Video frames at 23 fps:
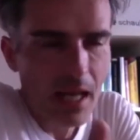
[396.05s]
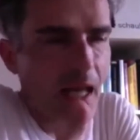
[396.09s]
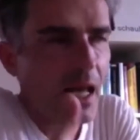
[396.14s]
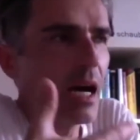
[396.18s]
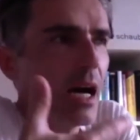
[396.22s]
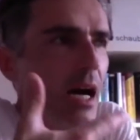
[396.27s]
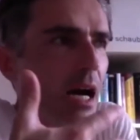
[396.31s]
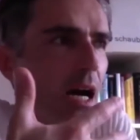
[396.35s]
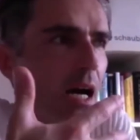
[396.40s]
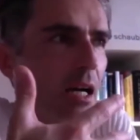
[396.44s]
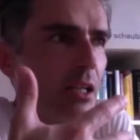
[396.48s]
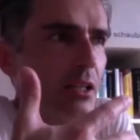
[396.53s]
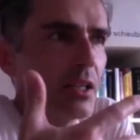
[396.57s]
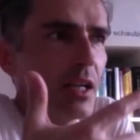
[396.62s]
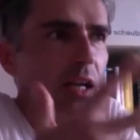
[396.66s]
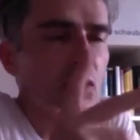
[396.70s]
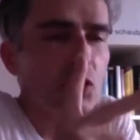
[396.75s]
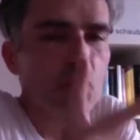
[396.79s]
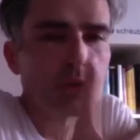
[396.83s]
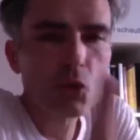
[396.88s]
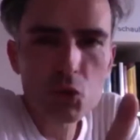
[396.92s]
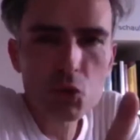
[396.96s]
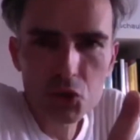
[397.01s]
There
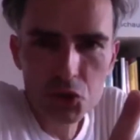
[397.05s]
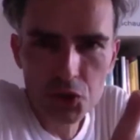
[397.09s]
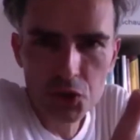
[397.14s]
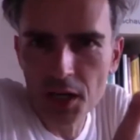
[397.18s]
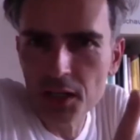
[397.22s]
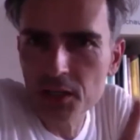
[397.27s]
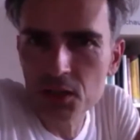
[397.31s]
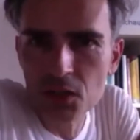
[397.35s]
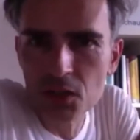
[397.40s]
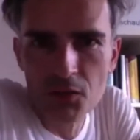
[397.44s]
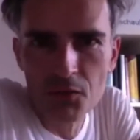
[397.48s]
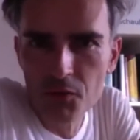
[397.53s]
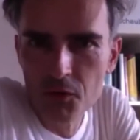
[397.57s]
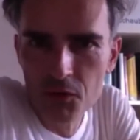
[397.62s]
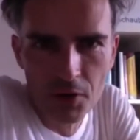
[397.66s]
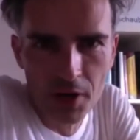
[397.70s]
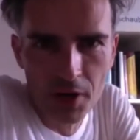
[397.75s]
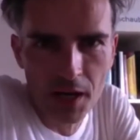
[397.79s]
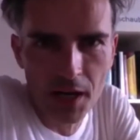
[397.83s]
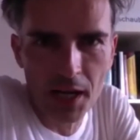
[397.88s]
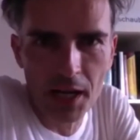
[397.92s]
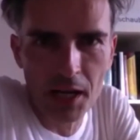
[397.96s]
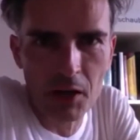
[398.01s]
are two shades of
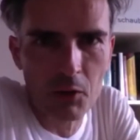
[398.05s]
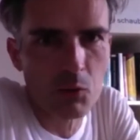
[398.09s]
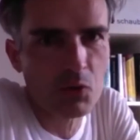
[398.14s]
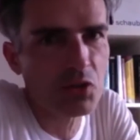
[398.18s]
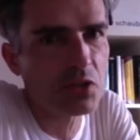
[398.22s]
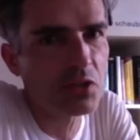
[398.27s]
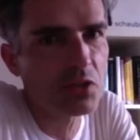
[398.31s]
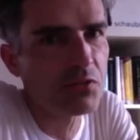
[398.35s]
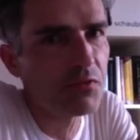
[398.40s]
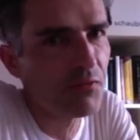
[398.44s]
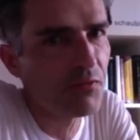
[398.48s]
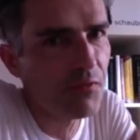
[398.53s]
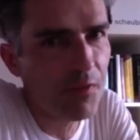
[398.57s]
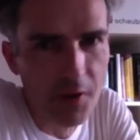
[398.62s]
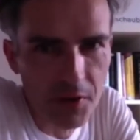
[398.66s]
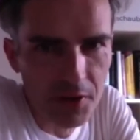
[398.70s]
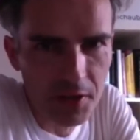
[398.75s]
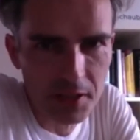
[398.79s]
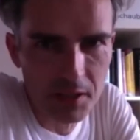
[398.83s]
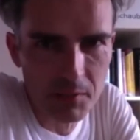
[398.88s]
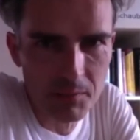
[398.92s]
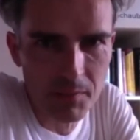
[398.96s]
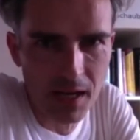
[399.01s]
gray, which is
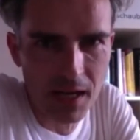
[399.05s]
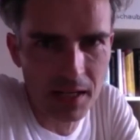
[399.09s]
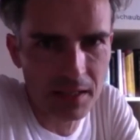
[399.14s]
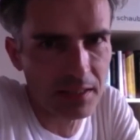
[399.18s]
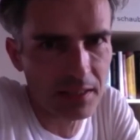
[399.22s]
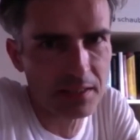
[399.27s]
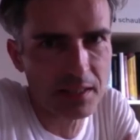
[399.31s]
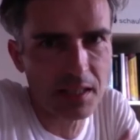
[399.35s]
very demanding.